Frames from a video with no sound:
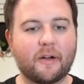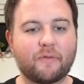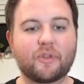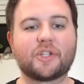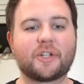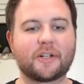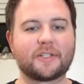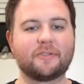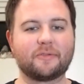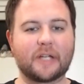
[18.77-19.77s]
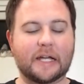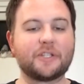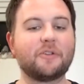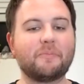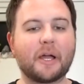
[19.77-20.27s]
for the Sharks, who guys
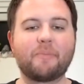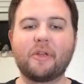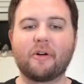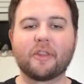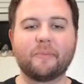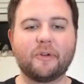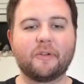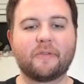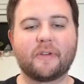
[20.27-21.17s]
who might be on the move,